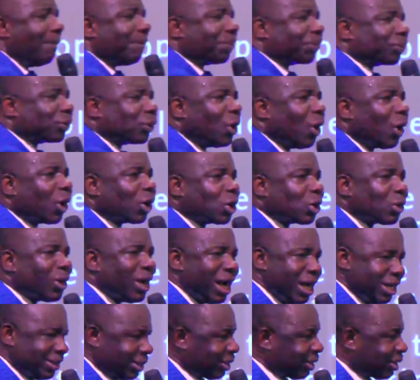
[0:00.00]

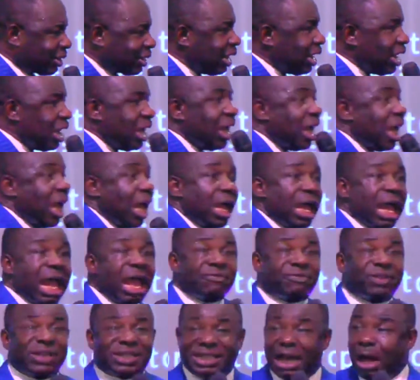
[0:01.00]
progress.
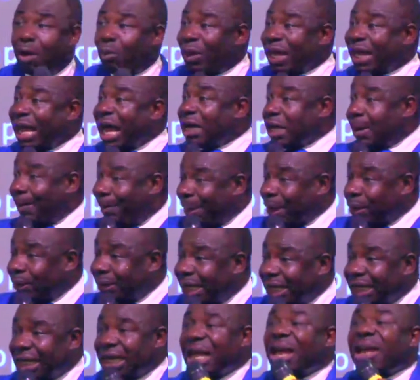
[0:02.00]
Every time we got a
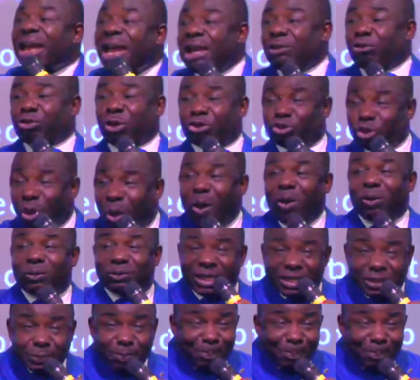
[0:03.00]
building, it was always